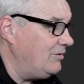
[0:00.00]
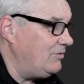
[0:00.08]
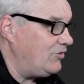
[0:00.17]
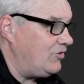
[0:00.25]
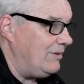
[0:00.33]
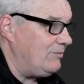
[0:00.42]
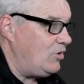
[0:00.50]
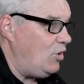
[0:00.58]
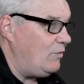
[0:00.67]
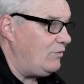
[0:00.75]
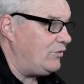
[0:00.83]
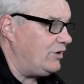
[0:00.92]
with some
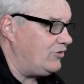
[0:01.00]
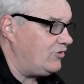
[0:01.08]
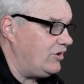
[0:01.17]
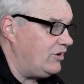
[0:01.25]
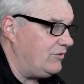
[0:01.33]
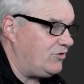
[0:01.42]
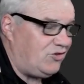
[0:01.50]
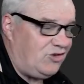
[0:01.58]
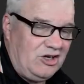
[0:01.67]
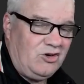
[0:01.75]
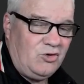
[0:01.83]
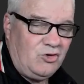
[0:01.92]
confidence that I've
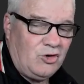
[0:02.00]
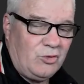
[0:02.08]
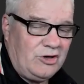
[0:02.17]
seen you do